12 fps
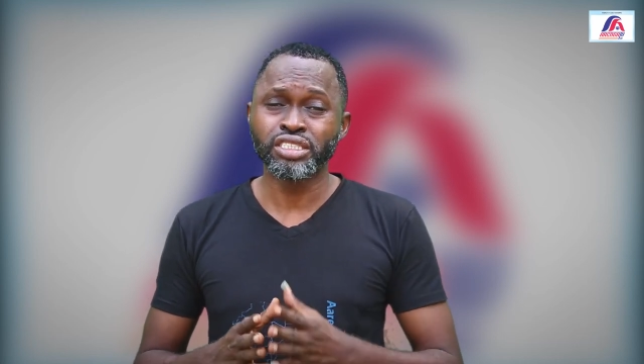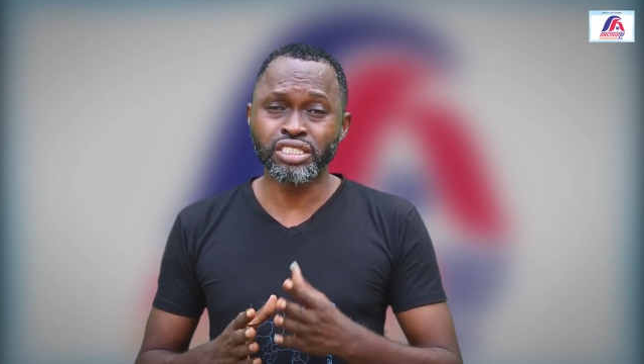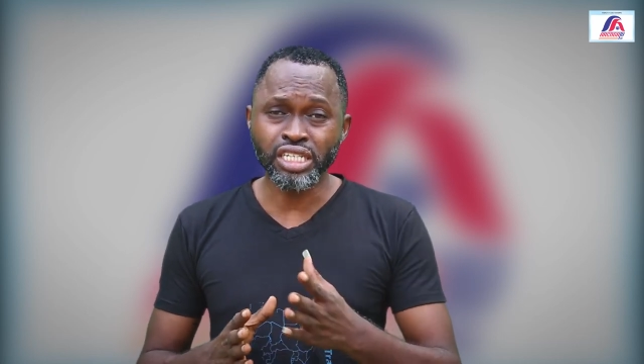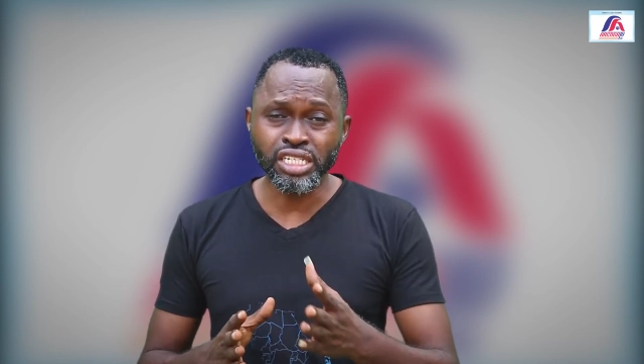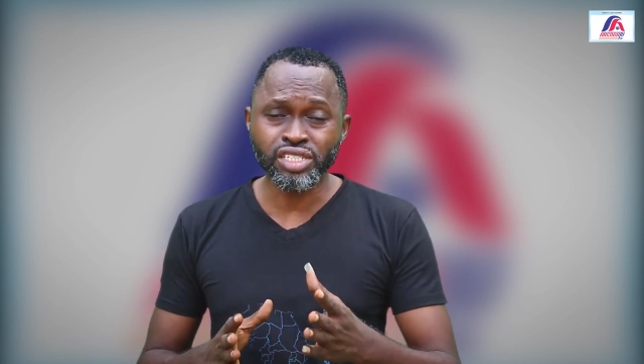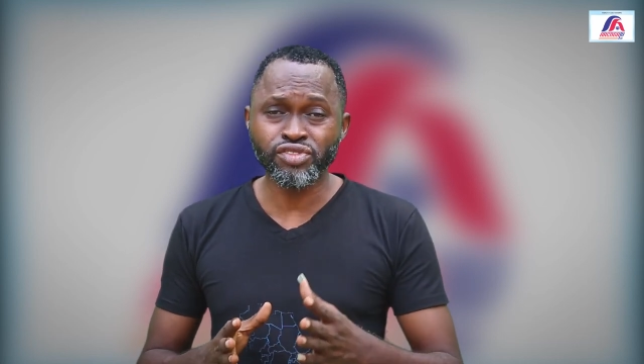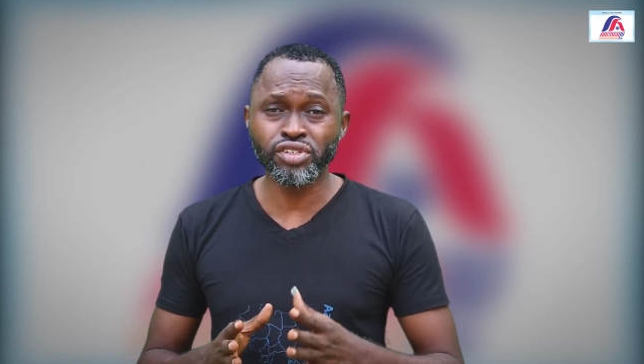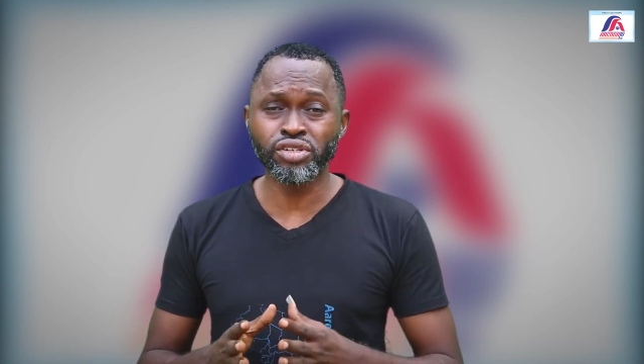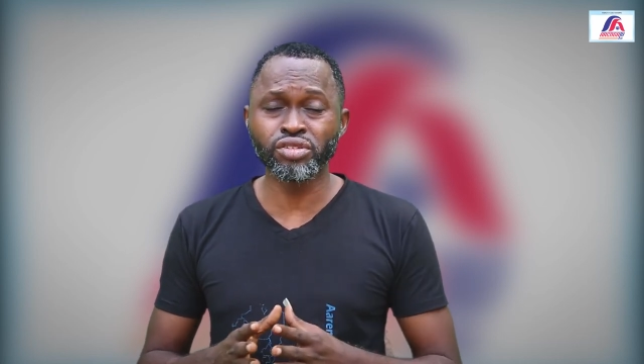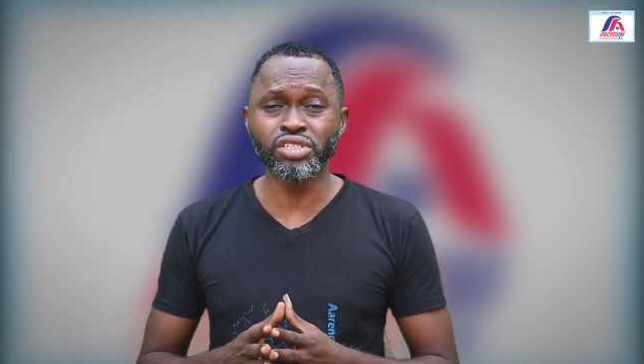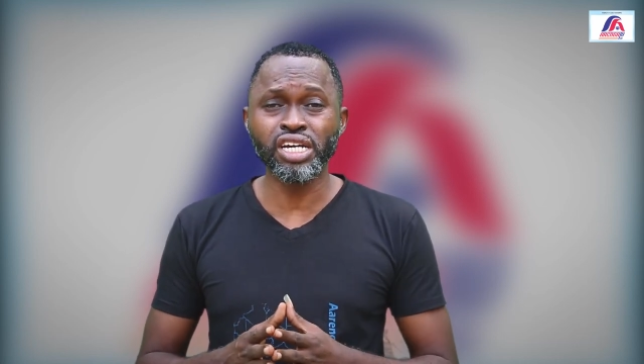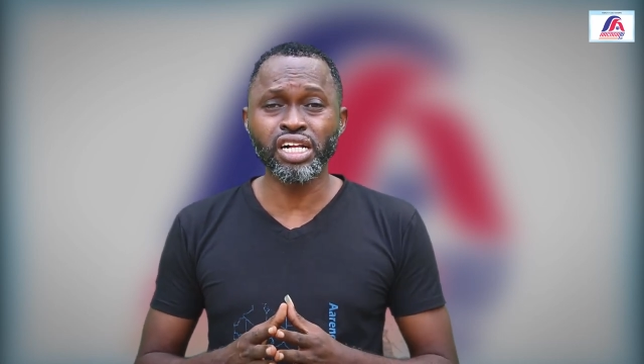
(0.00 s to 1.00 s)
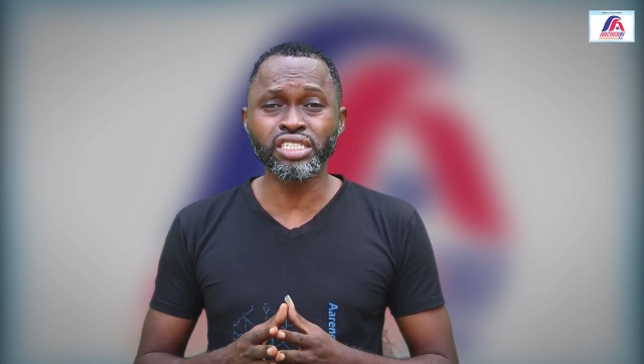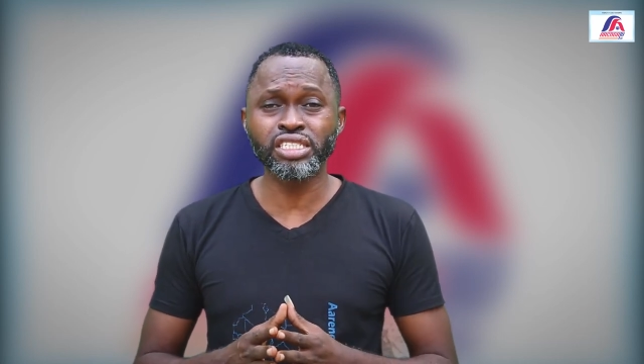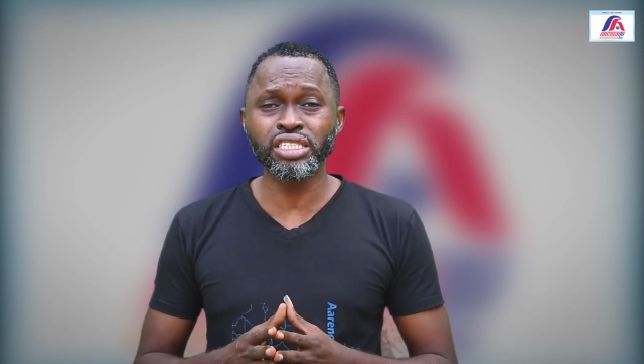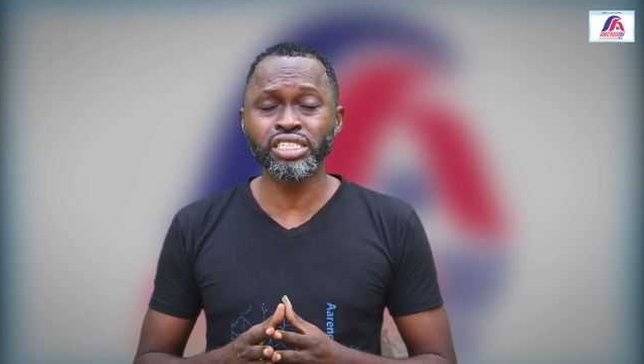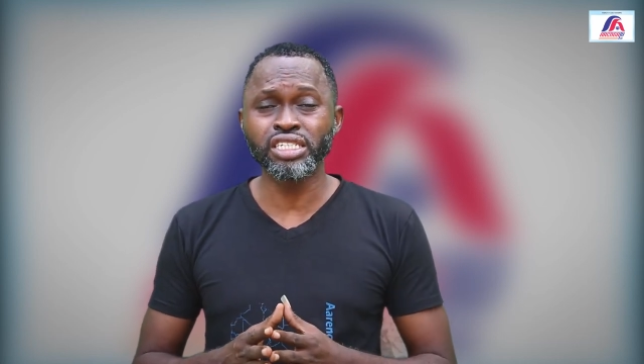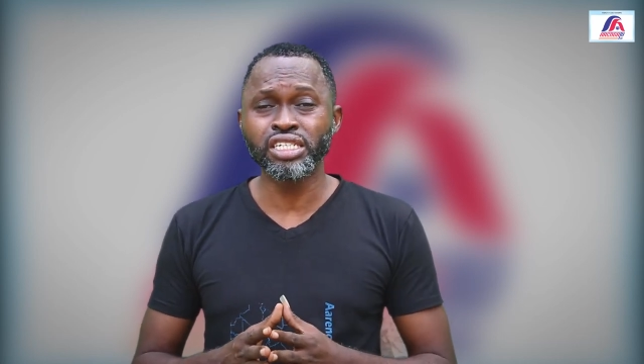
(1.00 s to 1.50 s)
Thanks for your
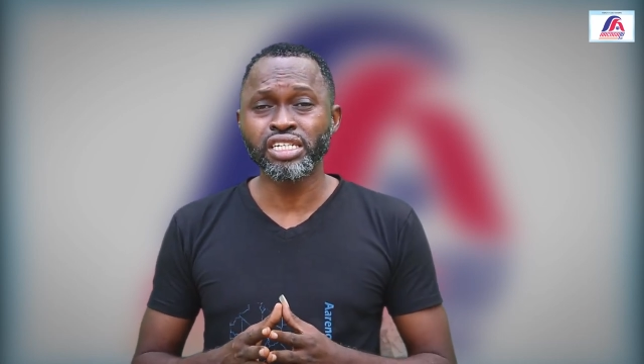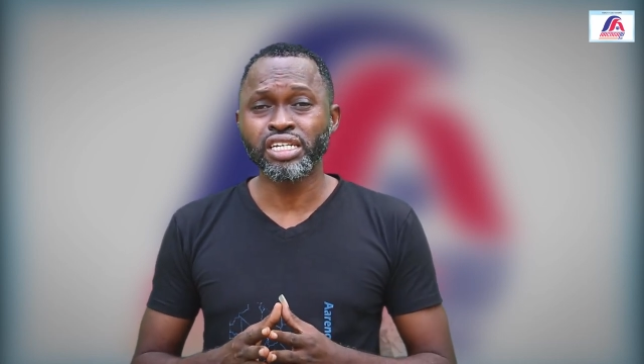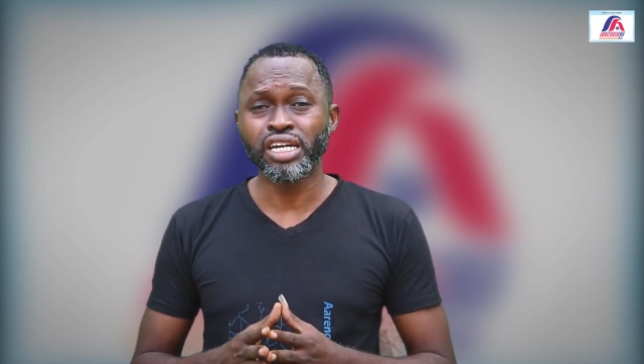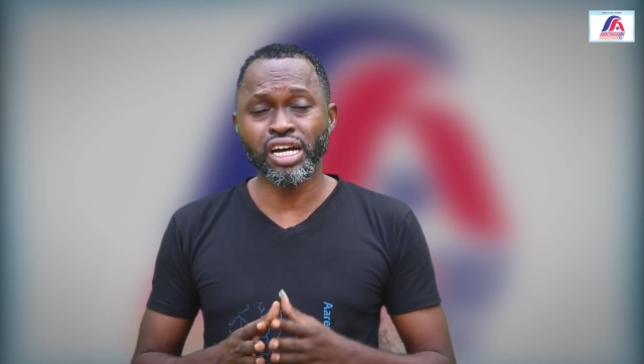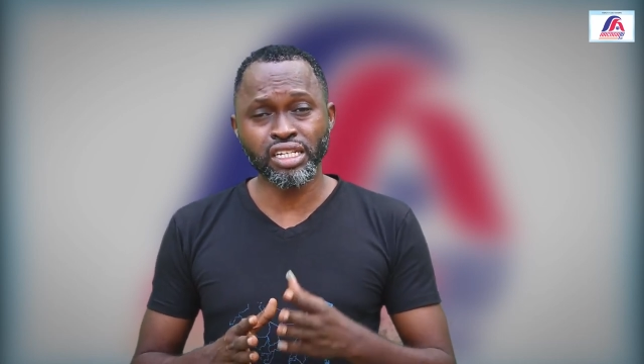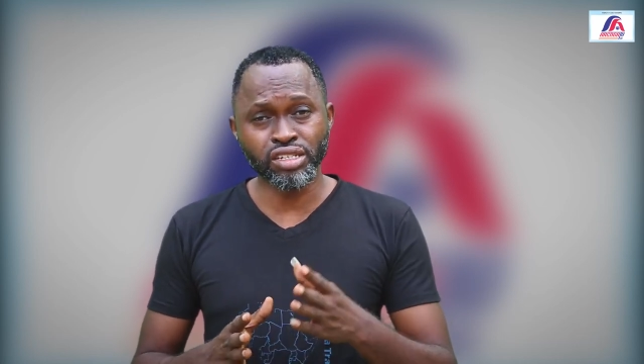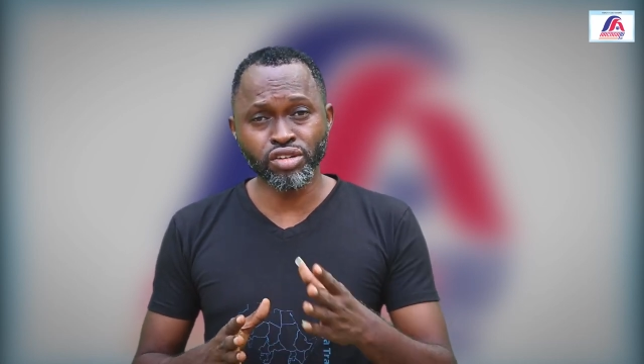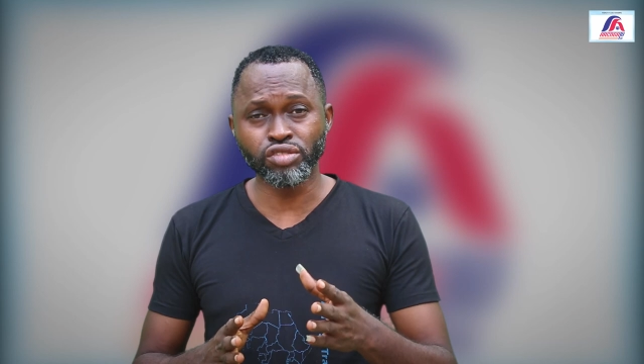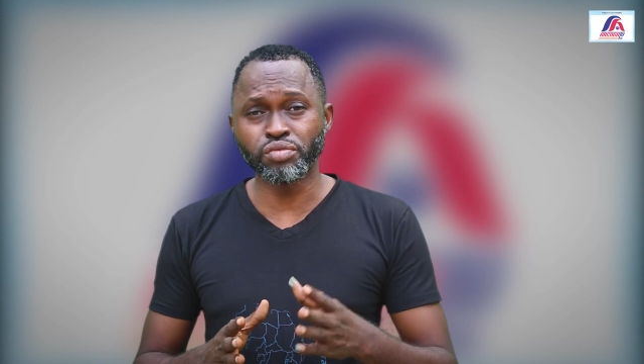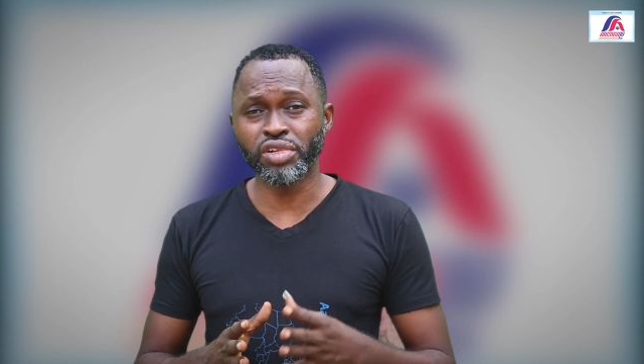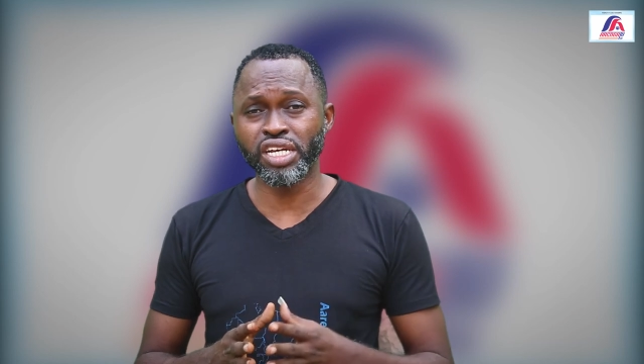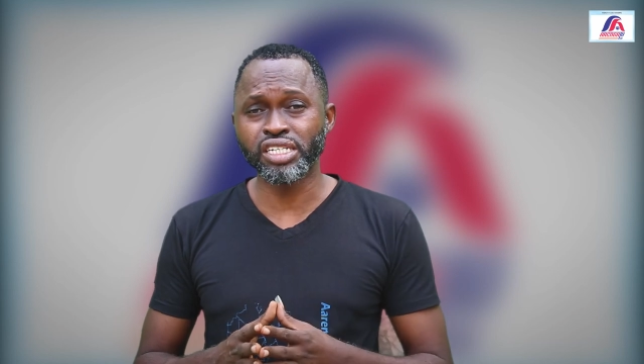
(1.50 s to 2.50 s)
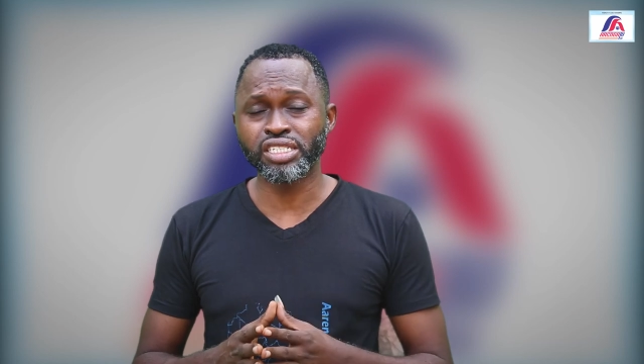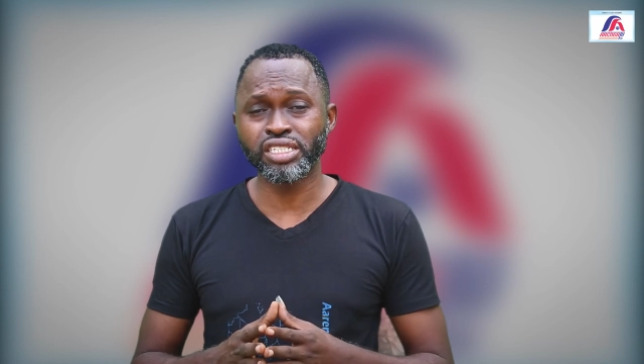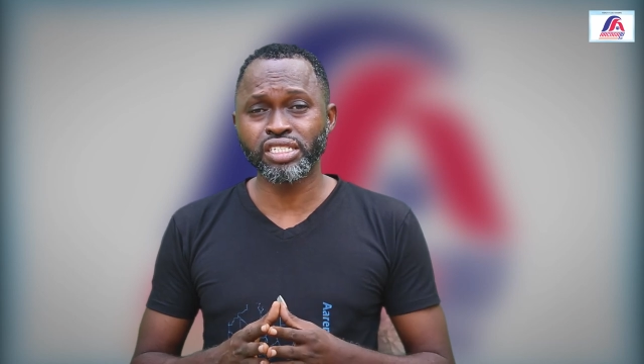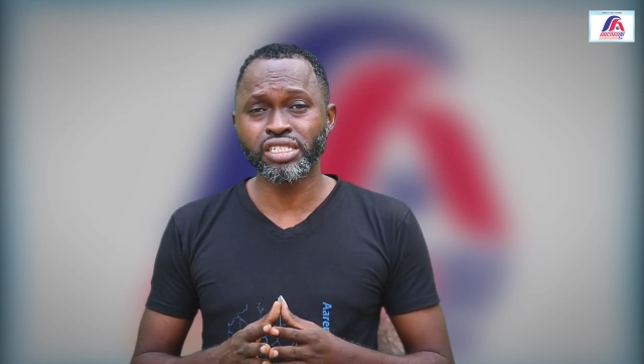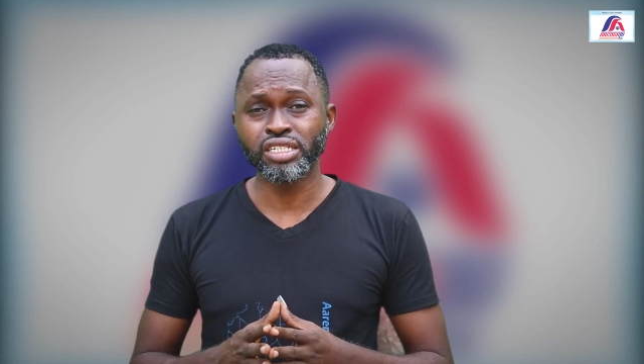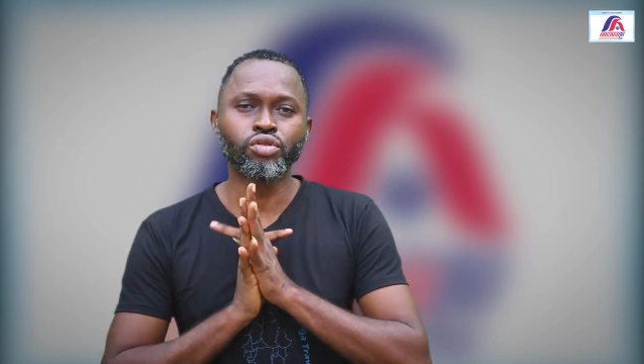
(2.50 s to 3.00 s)
loyalty and God bless.